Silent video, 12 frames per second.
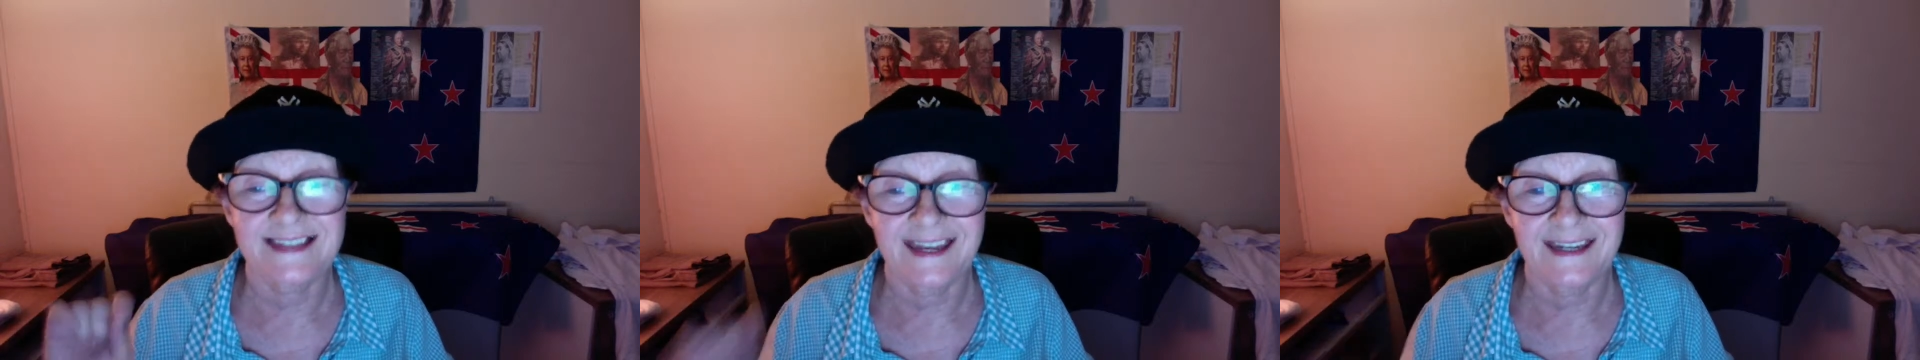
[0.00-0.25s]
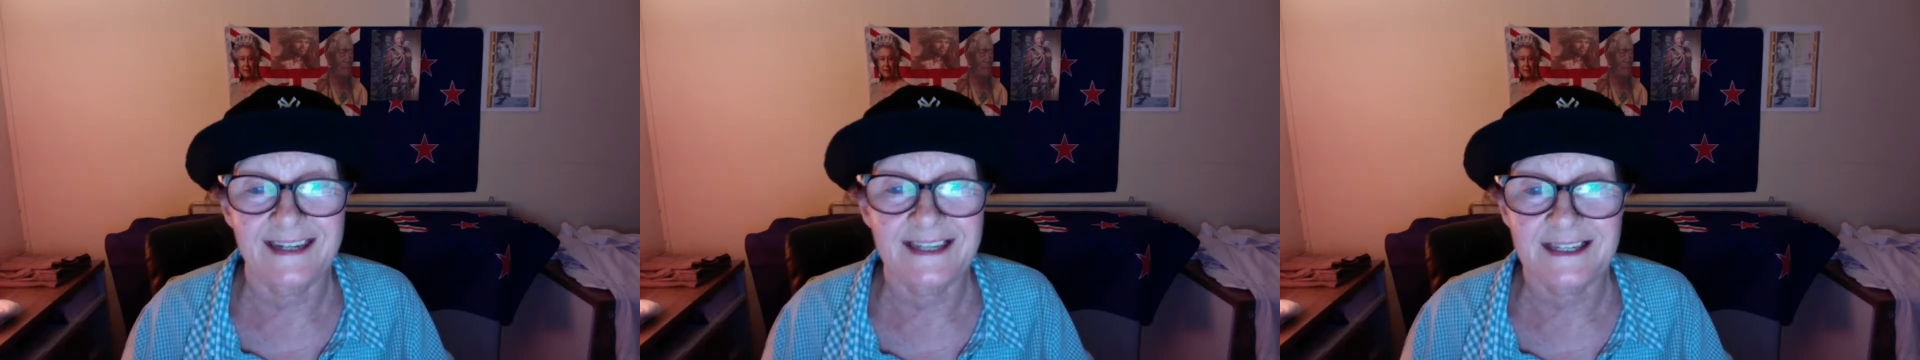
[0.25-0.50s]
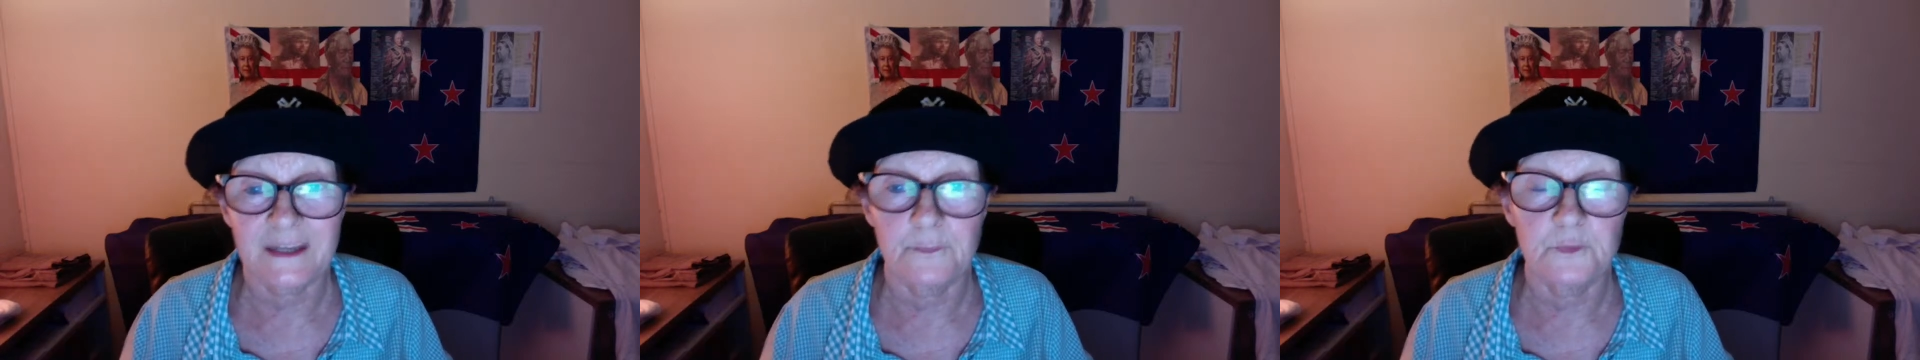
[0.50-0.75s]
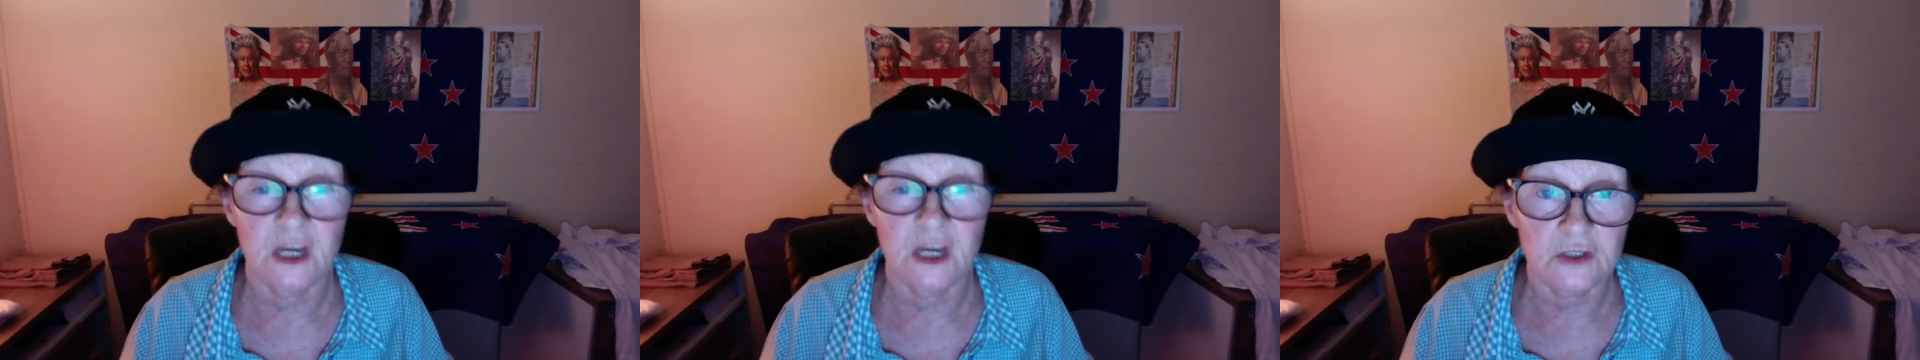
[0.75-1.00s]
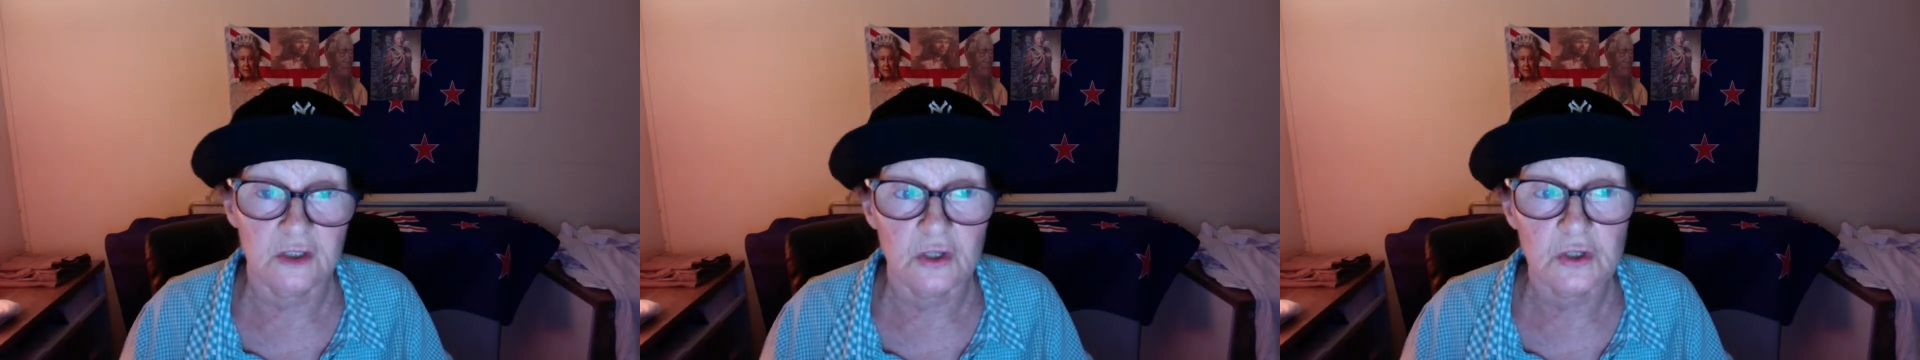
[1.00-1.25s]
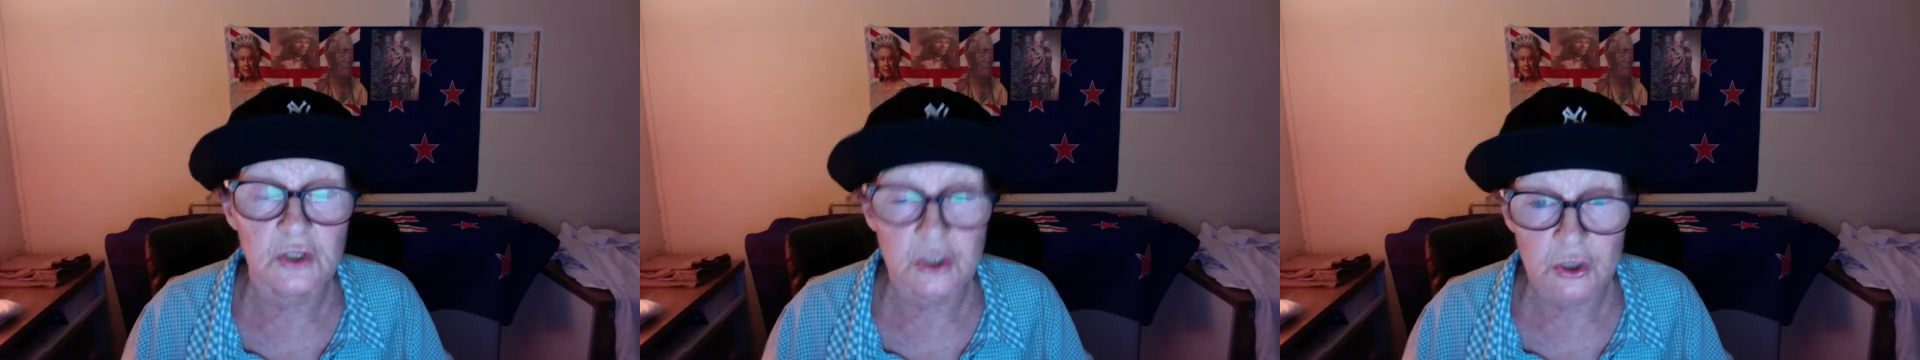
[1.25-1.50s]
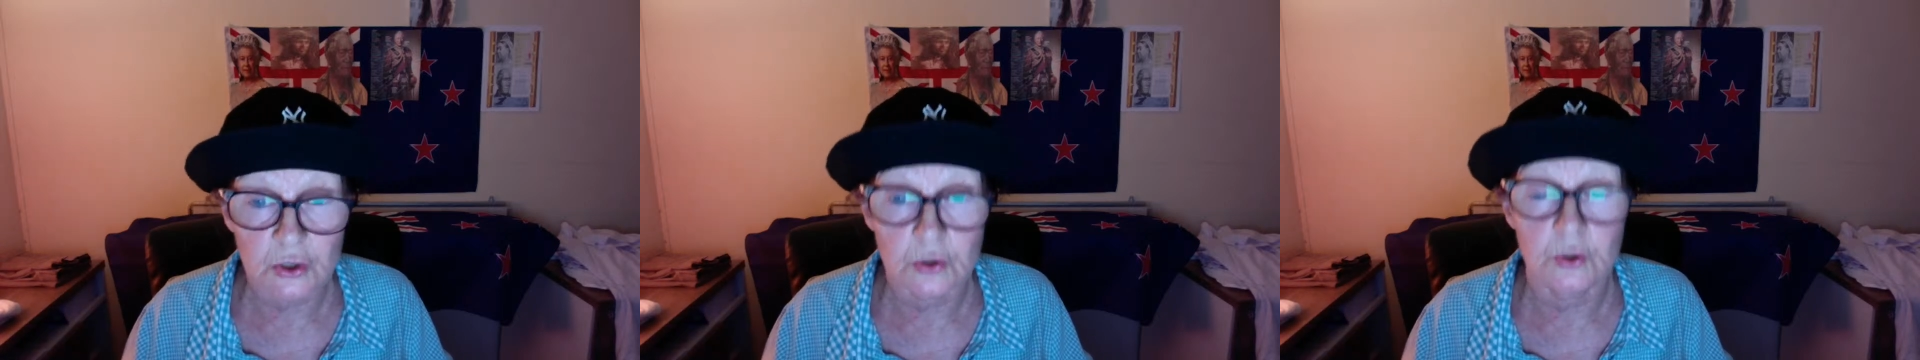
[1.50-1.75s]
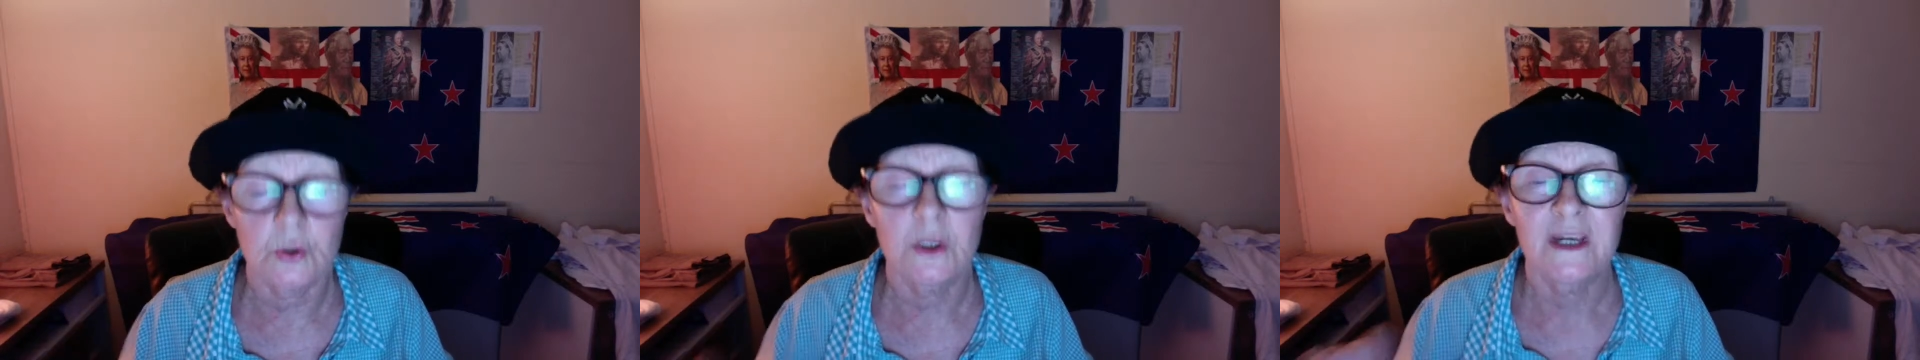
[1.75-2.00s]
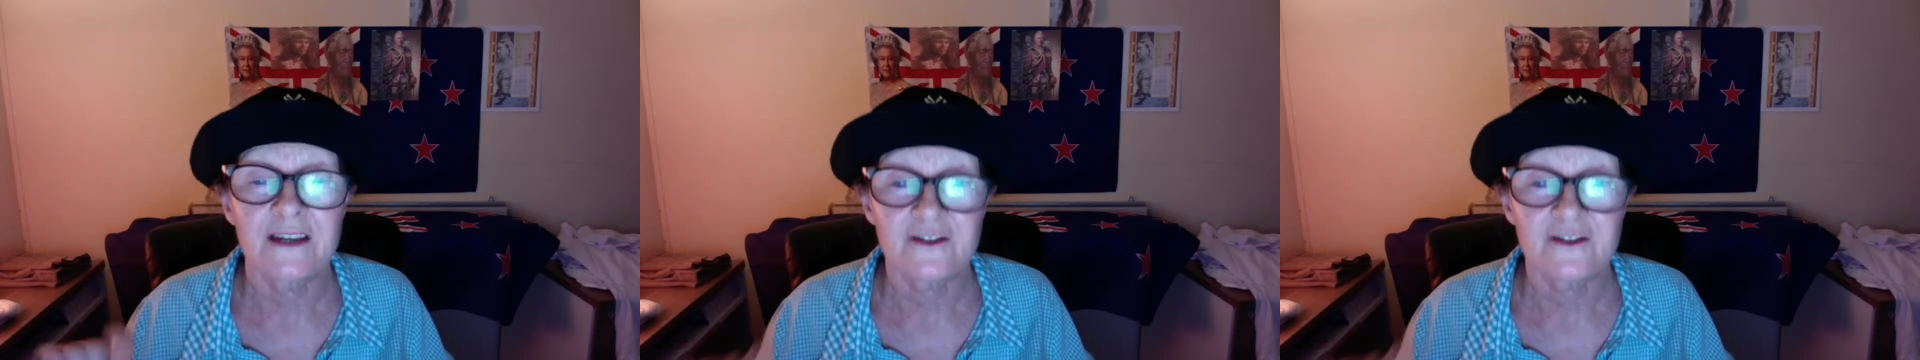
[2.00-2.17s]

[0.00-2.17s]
that is subjected to